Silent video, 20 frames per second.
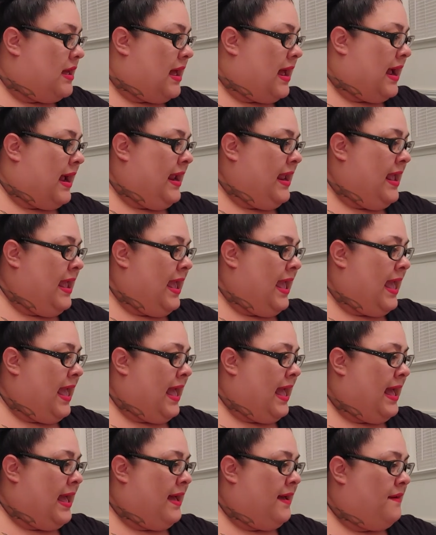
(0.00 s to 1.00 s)
I
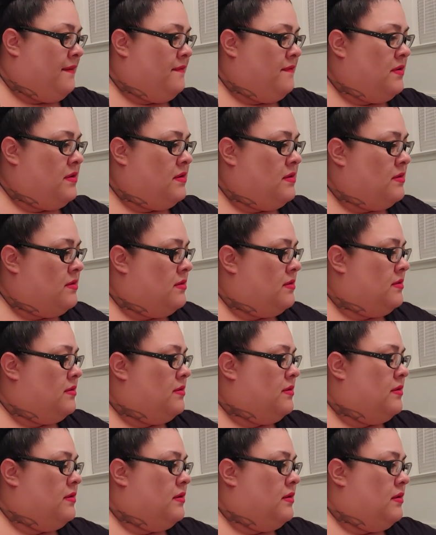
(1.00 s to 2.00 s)
have
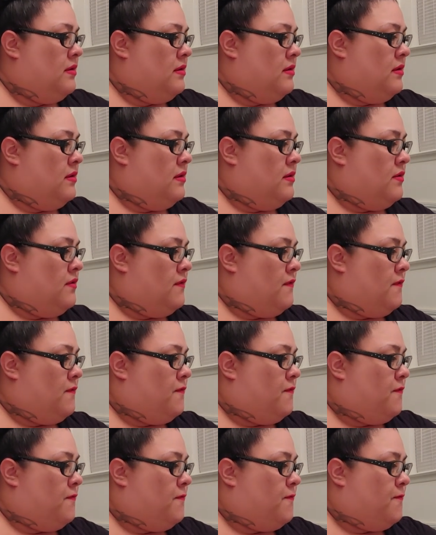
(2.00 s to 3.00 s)

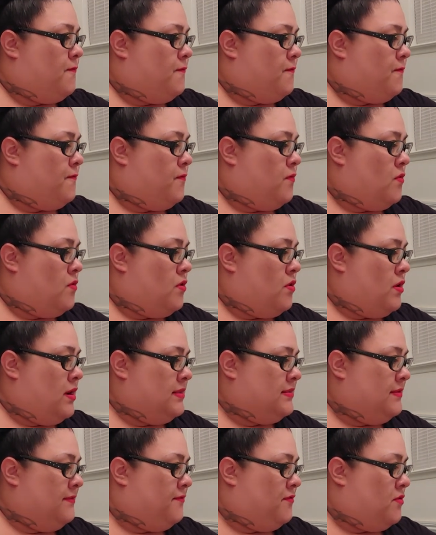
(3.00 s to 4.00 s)
four,
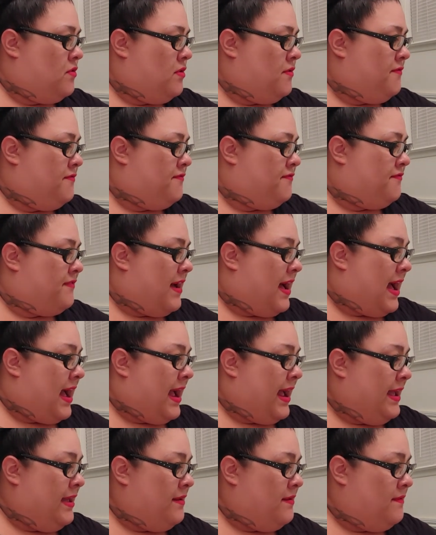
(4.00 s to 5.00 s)
is it four?
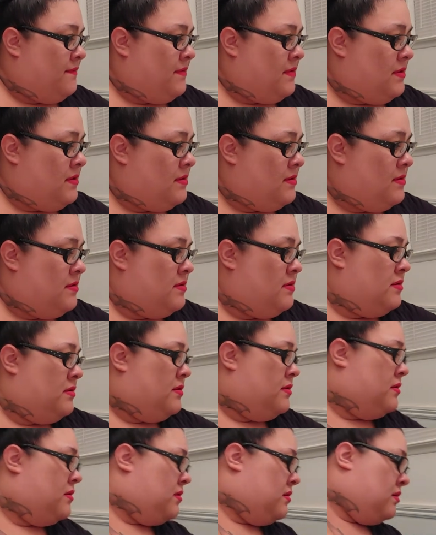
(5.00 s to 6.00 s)
Five?
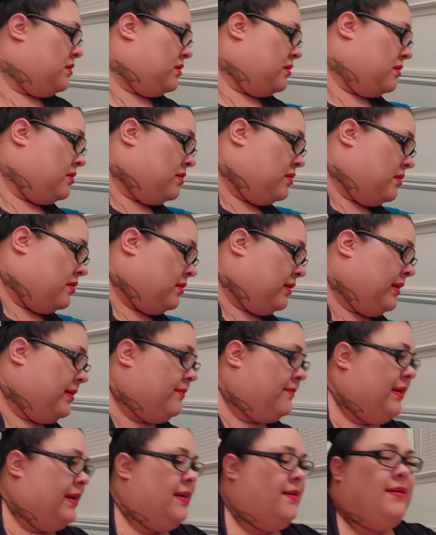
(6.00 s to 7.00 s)
Okay,
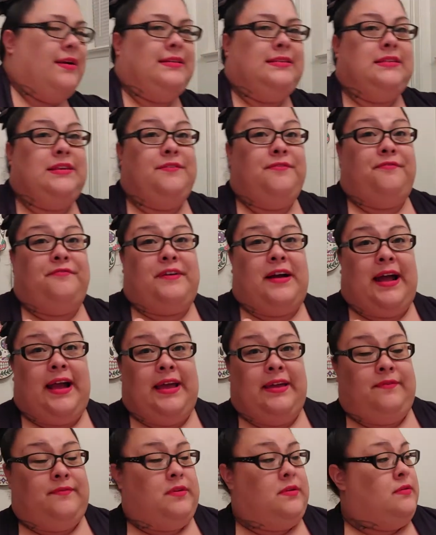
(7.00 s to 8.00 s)
right now I see
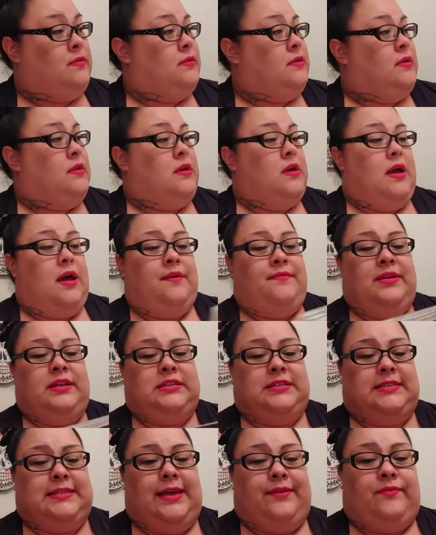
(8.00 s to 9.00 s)
five
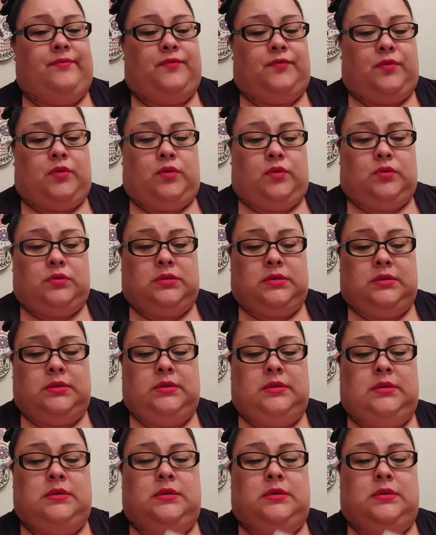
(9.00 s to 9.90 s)
Avenged Sevenfold